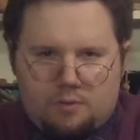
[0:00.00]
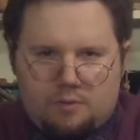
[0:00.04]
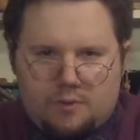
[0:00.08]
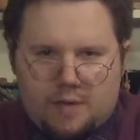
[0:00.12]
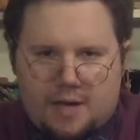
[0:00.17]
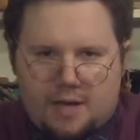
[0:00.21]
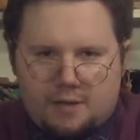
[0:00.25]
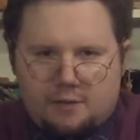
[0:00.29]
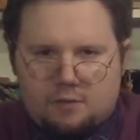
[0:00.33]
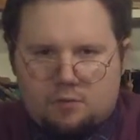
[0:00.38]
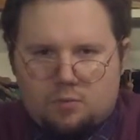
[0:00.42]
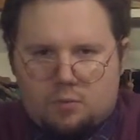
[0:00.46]

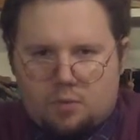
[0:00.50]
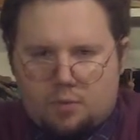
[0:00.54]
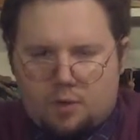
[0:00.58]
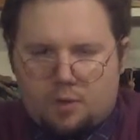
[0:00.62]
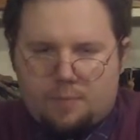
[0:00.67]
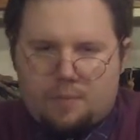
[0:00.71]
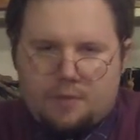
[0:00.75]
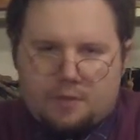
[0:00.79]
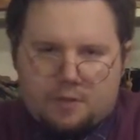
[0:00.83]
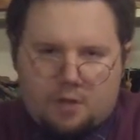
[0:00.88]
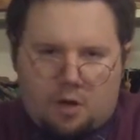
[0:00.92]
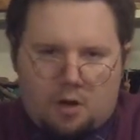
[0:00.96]
that's what we're going
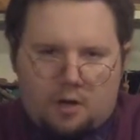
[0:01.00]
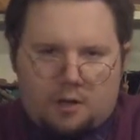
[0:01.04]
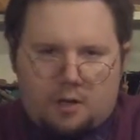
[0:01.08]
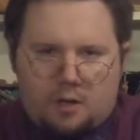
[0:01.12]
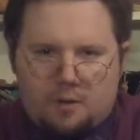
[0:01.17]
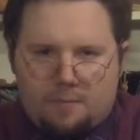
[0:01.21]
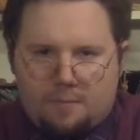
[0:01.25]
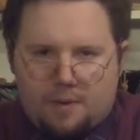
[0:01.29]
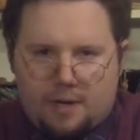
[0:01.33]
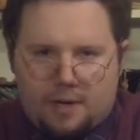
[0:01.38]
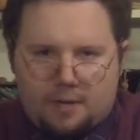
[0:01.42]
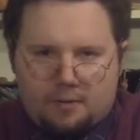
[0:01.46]
to be talking
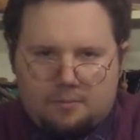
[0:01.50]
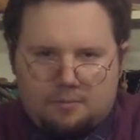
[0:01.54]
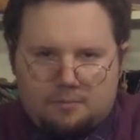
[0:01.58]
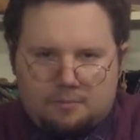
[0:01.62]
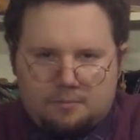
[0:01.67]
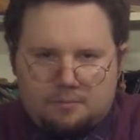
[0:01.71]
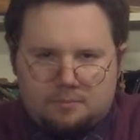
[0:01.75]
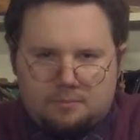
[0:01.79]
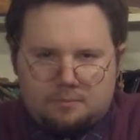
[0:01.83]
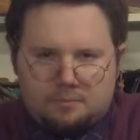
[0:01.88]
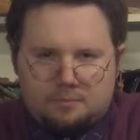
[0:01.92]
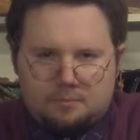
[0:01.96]
about.
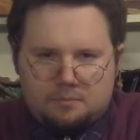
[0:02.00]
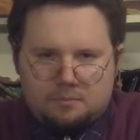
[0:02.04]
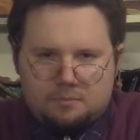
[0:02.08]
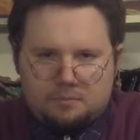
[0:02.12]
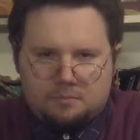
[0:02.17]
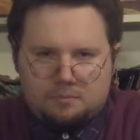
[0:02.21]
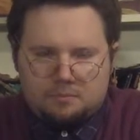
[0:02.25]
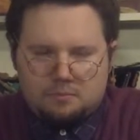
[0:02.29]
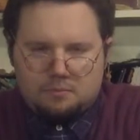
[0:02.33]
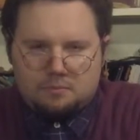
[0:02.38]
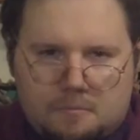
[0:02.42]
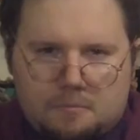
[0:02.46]

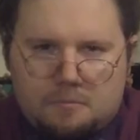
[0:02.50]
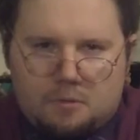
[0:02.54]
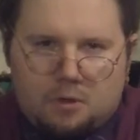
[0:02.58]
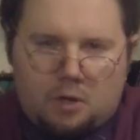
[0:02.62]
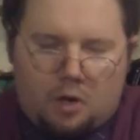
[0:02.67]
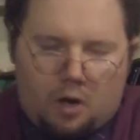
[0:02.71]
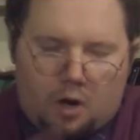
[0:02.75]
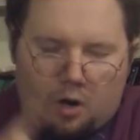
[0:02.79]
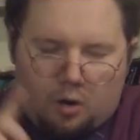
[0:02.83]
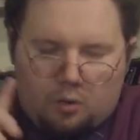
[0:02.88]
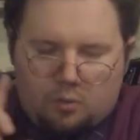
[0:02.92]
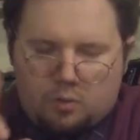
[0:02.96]

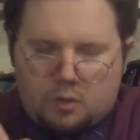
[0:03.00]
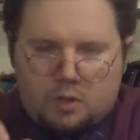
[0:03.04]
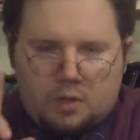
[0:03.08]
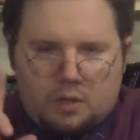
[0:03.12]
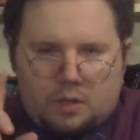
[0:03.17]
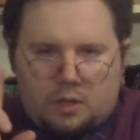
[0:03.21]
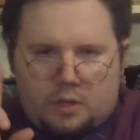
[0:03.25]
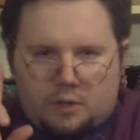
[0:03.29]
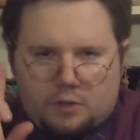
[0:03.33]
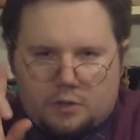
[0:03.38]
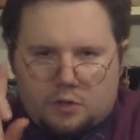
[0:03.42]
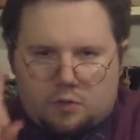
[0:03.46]
Oh,
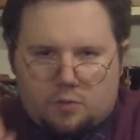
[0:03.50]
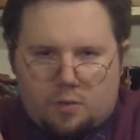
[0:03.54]
just one